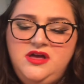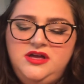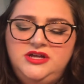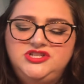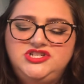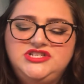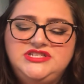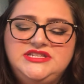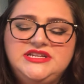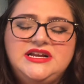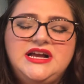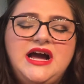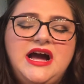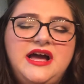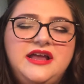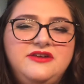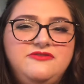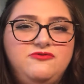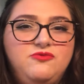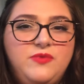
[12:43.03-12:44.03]
just to
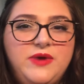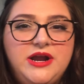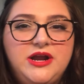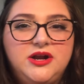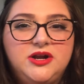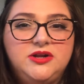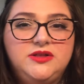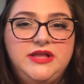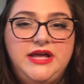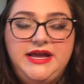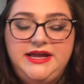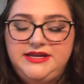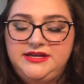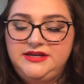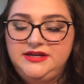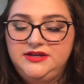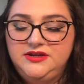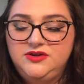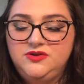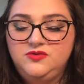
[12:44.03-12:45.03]
kind of wear like
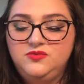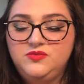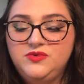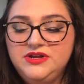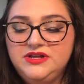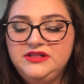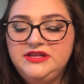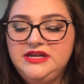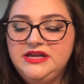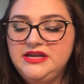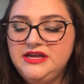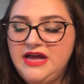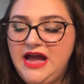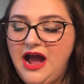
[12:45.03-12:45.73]
really